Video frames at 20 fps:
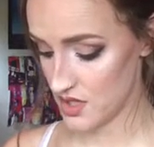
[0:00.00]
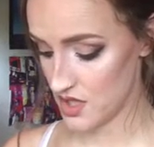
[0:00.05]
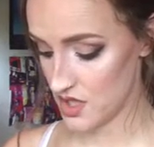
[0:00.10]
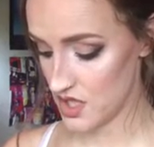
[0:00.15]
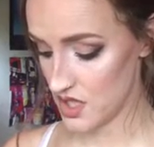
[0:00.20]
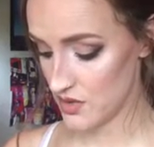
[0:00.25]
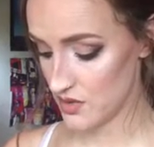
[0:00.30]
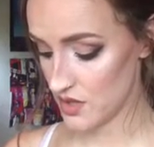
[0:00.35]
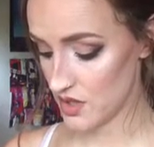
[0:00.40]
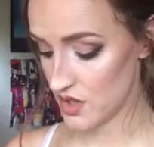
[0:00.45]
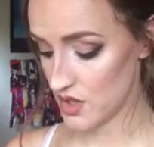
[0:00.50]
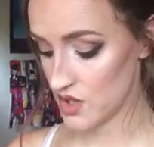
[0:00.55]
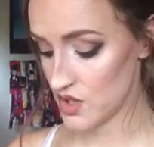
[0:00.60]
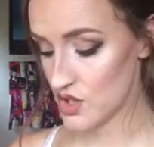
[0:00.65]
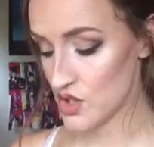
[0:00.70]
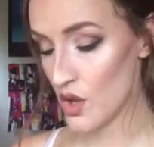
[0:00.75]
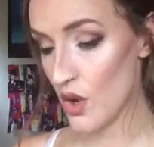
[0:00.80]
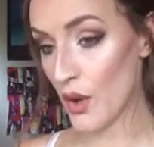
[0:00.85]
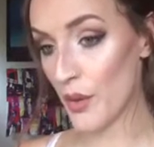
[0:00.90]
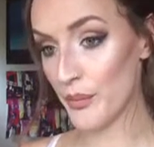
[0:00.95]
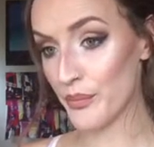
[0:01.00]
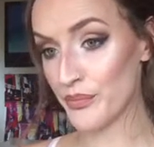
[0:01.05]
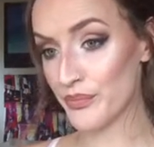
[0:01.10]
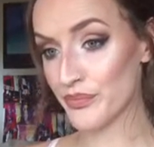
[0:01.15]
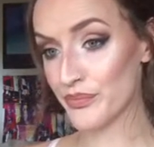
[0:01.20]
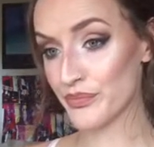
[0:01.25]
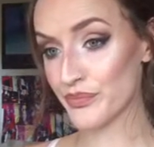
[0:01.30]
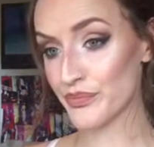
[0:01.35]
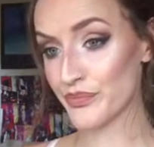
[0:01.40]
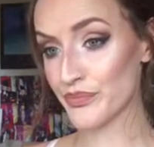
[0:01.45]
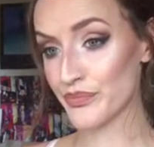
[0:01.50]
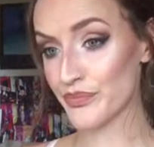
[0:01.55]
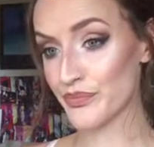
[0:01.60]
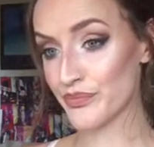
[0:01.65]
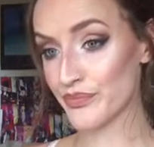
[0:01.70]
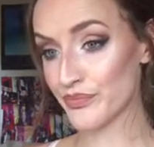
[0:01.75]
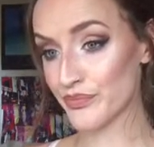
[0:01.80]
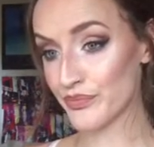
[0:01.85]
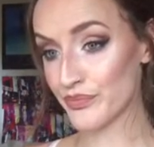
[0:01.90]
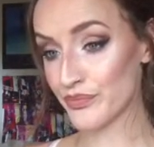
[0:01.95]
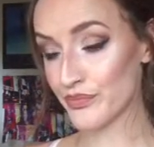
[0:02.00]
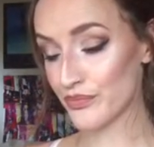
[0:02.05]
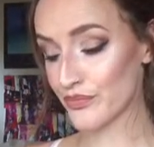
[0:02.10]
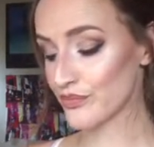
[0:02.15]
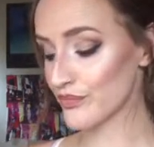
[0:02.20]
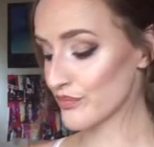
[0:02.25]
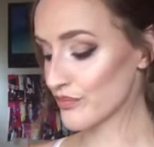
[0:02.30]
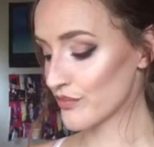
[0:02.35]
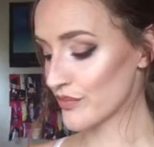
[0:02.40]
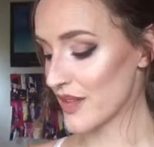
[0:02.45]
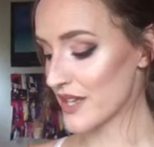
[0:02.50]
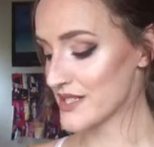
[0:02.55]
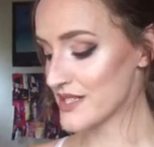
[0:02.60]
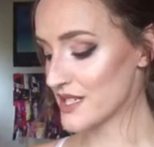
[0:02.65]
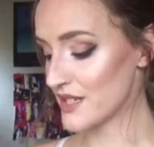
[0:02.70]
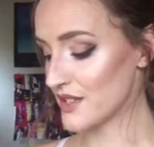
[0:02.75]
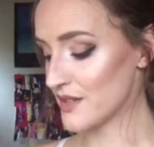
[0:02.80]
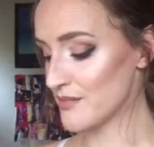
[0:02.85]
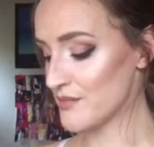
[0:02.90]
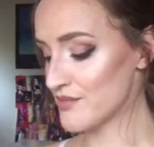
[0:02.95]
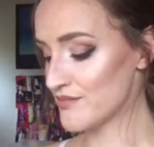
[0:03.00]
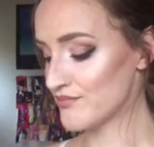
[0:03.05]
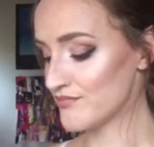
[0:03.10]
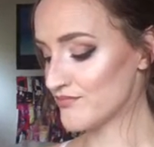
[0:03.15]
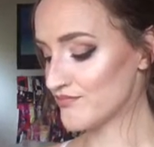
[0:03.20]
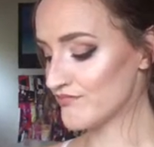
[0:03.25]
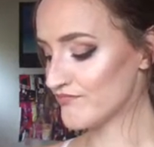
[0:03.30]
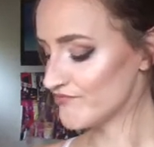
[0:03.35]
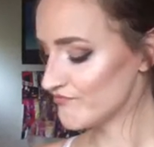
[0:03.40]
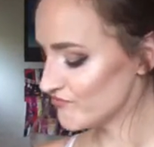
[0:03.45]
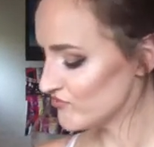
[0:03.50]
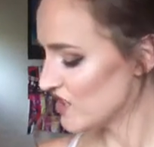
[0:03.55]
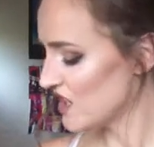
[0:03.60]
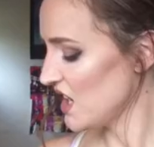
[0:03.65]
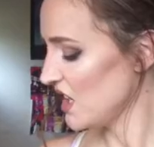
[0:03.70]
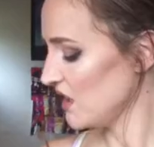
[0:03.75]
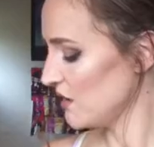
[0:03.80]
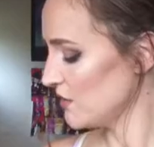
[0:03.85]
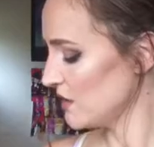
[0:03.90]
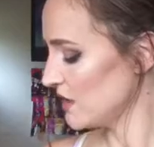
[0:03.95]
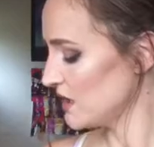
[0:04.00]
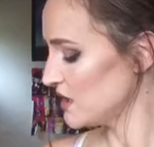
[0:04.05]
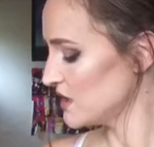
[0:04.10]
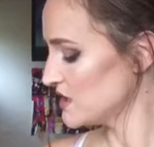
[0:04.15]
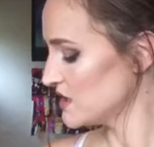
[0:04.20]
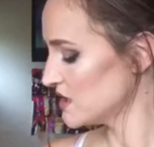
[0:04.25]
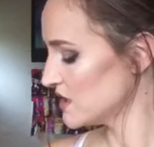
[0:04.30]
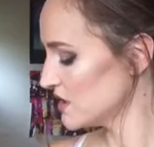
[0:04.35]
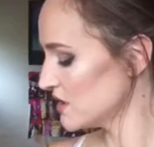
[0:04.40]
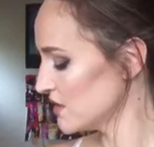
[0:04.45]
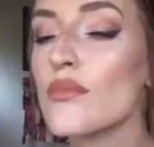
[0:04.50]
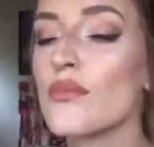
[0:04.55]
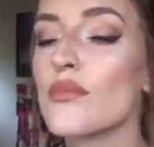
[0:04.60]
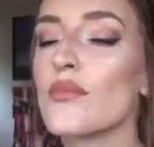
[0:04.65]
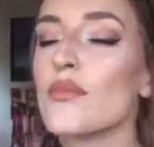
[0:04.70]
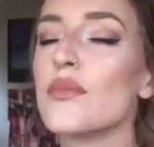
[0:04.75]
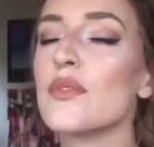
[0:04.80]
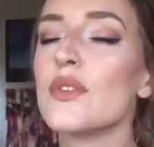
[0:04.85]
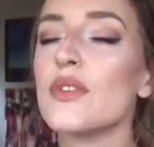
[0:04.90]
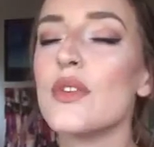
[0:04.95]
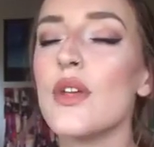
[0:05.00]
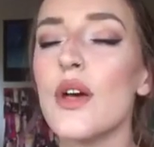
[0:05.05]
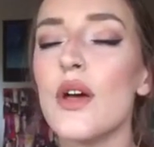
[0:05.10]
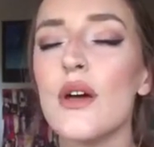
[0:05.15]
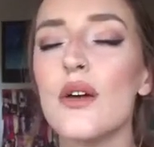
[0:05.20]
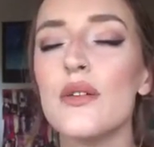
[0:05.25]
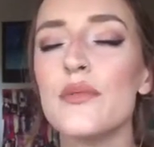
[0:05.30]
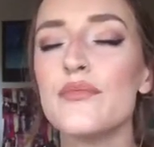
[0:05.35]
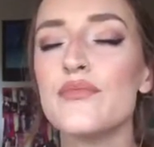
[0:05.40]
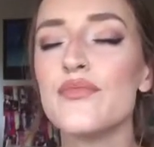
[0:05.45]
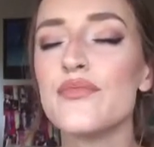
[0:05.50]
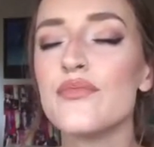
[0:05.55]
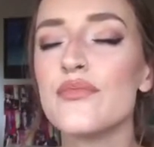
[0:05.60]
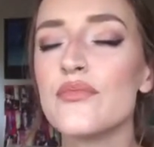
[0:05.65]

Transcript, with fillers: to do a good job. That sounded really weird. So,